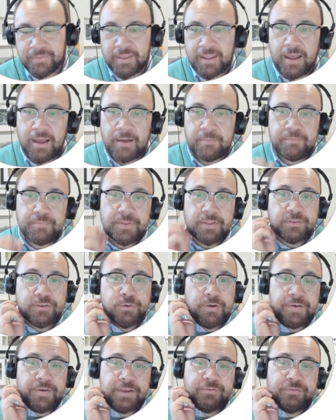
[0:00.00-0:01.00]

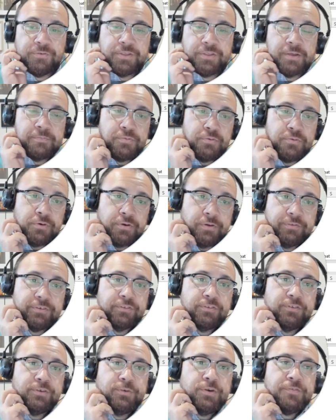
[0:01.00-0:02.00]
2FA is really important.
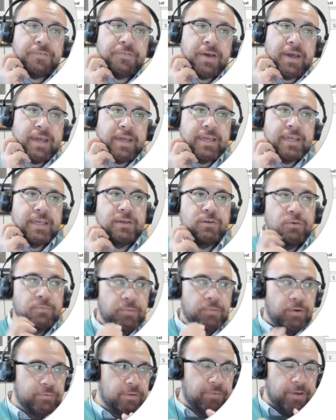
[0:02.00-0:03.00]
So 2FA, or
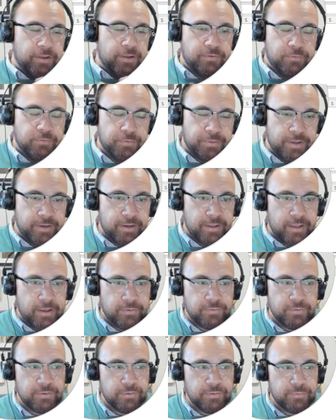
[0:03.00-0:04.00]
multi-factor
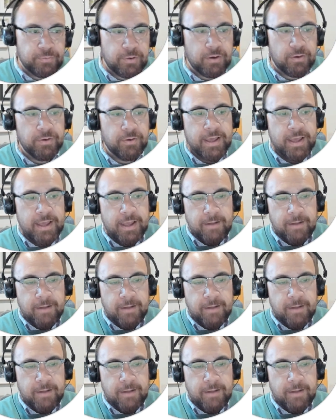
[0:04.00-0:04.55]
authentication as well,